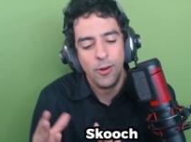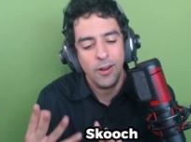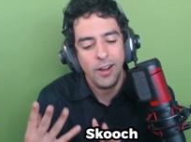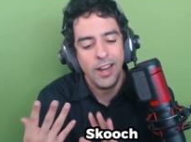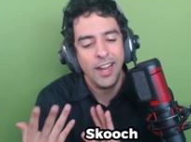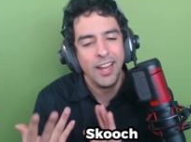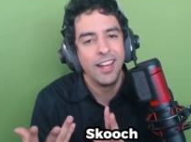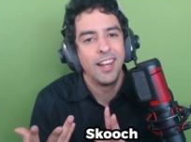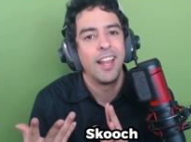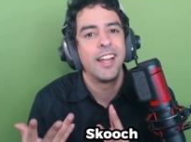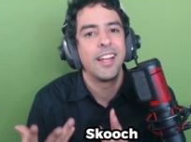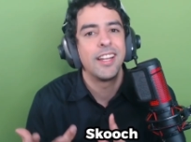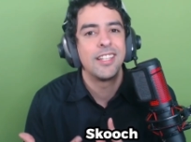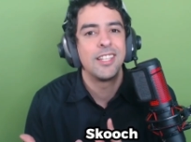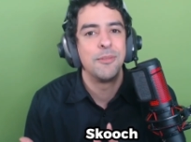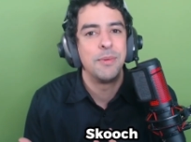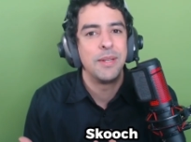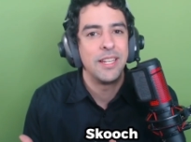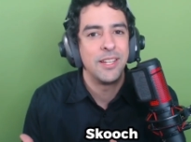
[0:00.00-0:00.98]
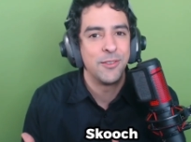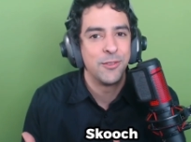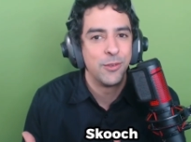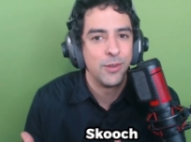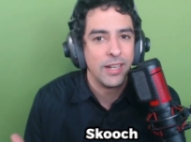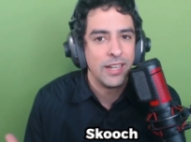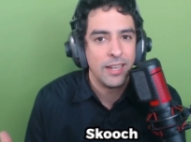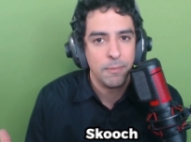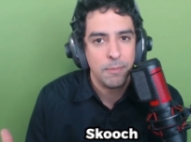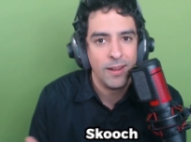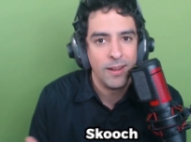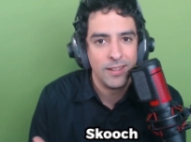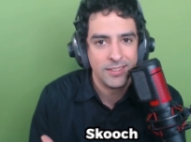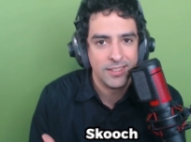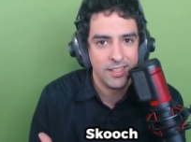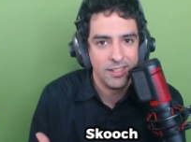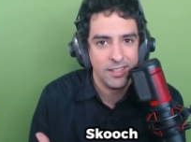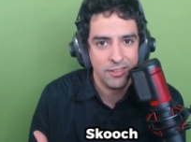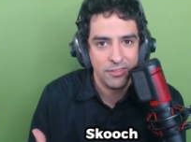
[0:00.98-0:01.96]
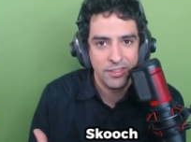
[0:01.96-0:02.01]
or I like to be really
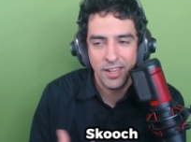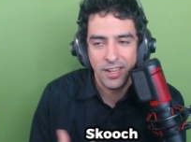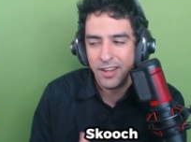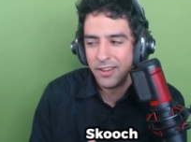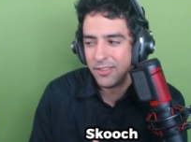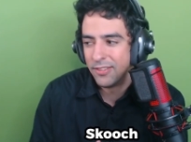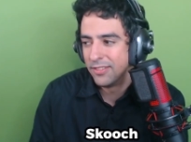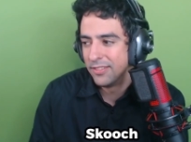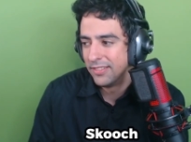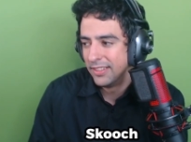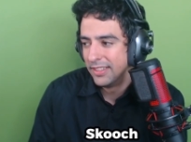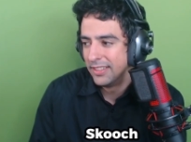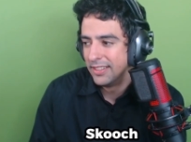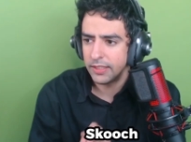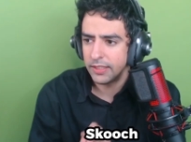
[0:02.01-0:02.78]
positive. You know,